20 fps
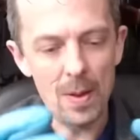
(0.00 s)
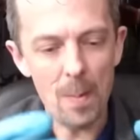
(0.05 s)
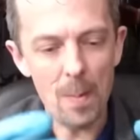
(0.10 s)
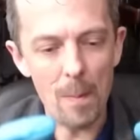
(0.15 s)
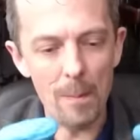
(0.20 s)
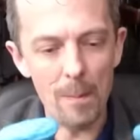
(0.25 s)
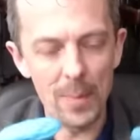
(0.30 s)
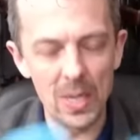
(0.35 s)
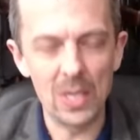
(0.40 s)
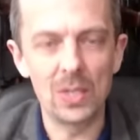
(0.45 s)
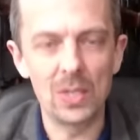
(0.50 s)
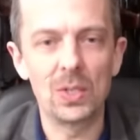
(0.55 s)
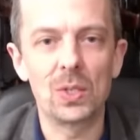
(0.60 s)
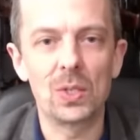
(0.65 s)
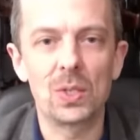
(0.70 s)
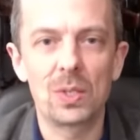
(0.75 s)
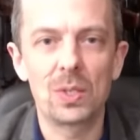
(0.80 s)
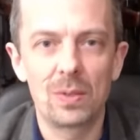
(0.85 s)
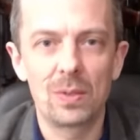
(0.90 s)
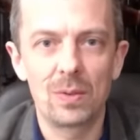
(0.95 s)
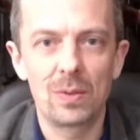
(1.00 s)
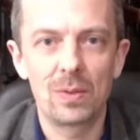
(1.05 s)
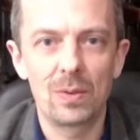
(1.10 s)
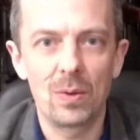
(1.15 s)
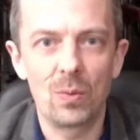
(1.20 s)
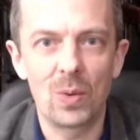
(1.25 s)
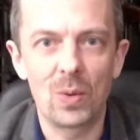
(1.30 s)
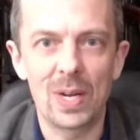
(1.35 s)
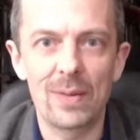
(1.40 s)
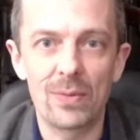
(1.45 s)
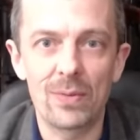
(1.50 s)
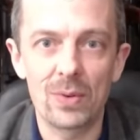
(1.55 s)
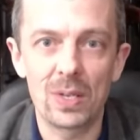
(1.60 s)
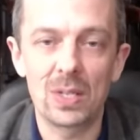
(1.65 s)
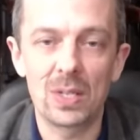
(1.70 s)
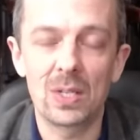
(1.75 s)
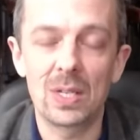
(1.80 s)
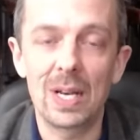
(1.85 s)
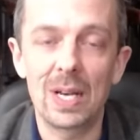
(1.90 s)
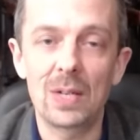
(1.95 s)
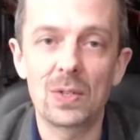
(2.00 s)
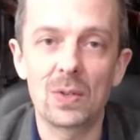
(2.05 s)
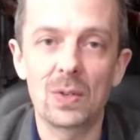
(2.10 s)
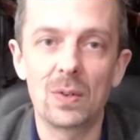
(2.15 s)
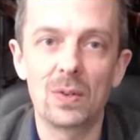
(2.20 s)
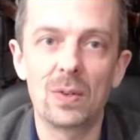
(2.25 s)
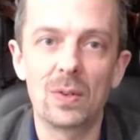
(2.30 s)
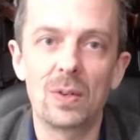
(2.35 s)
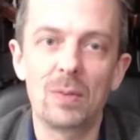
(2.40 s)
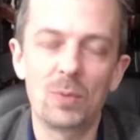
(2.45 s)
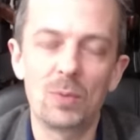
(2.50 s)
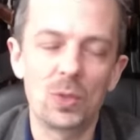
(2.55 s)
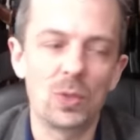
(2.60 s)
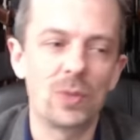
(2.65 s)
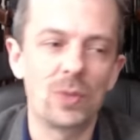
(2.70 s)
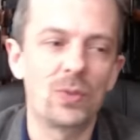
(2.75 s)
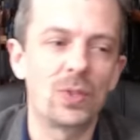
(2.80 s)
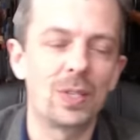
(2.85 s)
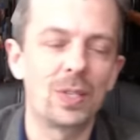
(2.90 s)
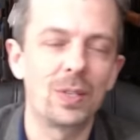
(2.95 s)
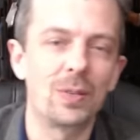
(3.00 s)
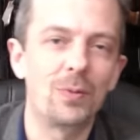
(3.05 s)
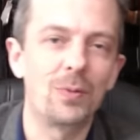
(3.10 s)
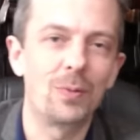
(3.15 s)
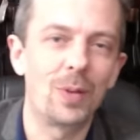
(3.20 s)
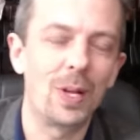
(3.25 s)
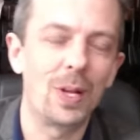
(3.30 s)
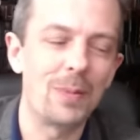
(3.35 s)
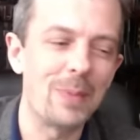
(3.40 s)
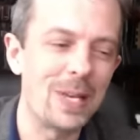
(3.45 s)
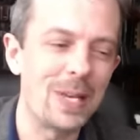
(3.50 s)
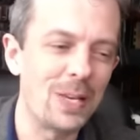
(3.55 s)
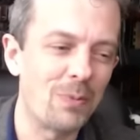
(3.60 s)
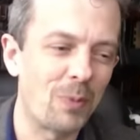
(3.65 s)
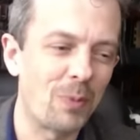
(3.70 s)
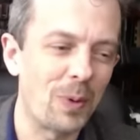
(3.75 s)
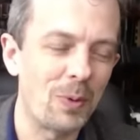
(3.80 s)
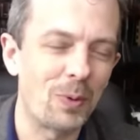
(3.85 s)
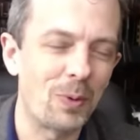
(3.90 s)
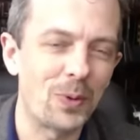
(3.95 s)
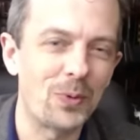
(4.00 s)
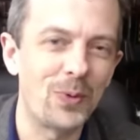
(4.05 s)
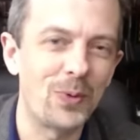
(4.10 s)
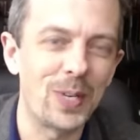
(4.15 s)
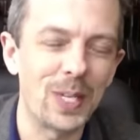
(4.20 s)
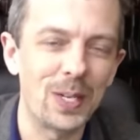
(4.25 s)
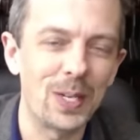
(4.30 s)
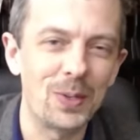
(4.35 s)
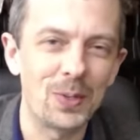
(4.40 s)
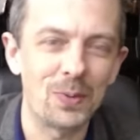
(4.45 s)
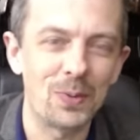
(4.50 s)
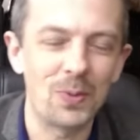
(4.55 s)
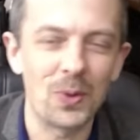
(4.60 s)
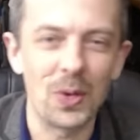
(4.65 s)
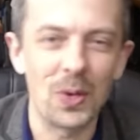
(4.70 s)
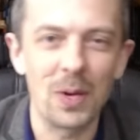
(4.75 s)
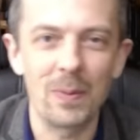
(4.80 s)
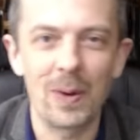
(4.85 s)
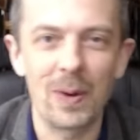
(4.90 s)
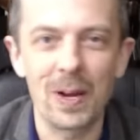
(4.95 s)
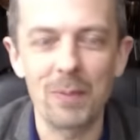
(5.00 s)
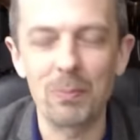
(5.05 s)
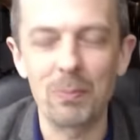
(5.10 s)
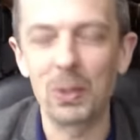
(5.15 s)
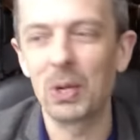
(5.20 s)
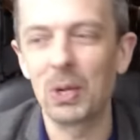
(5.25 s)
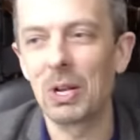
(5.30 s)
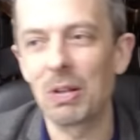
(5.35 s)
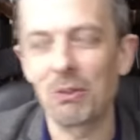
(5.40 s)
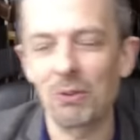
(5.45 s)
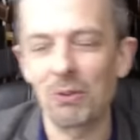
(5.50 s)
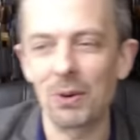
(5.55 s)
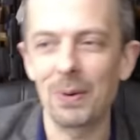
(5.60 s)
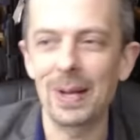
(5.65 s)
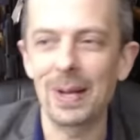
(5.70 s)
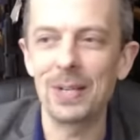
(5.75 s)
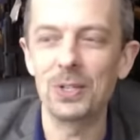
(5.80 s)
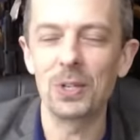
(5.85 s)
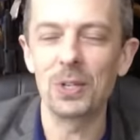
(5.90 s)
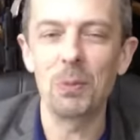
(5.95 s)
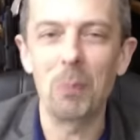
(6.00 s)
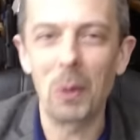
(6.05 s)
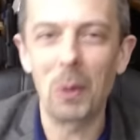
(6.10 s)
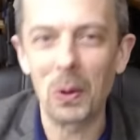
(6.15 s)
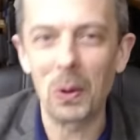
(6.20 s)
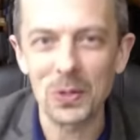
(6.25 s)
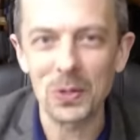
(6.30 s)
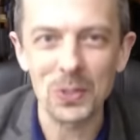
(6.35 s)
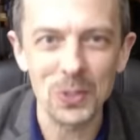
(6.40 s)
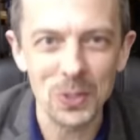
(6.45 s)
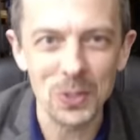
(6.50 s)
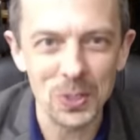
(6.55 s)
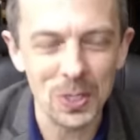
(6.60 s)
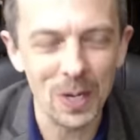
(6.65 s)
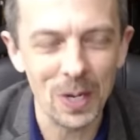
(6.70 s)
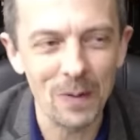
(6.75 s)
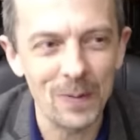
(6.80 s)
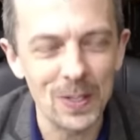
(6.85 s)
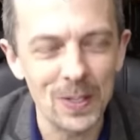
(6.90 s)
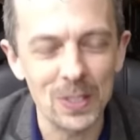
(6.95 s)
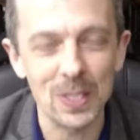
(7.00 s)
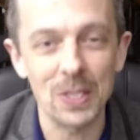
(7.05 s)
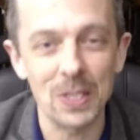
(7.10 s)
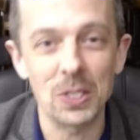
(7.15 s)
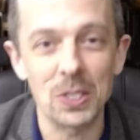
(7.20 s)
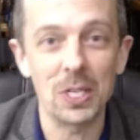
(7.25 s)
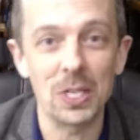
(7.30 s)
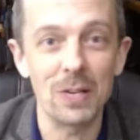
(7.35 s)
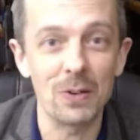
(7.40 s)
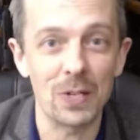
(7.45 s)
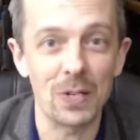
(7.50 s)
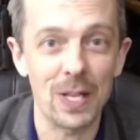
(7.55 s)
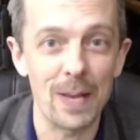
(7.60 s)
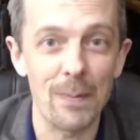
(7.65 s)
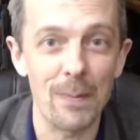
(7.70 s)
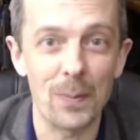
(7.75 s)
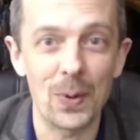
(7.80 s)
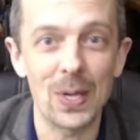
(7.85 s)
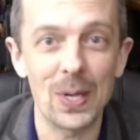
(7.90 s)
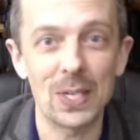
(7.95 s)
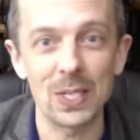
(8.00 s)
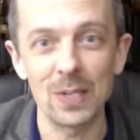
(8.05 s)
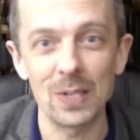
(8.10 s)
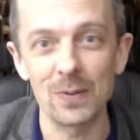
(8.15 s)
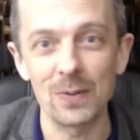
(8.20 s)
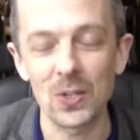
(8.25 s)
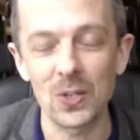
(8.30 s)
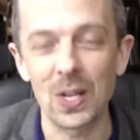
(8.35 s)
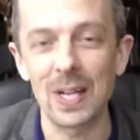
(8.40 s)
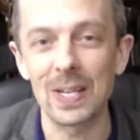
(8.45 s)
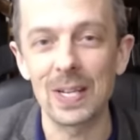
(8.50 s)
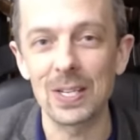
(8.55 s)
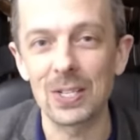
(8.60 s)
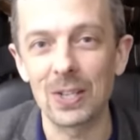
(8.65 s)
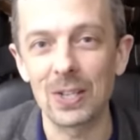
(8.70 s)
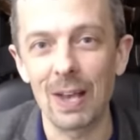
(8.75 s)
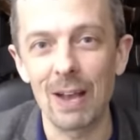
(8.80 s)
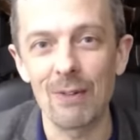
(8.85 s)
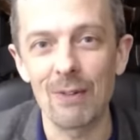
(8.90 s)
burns whatever it's sat on. And I'm sure you've seen, you, like me, you've probably watched videos of Thermite burning through engine blocks and stuff. It's it's seriously impressive, slightly scary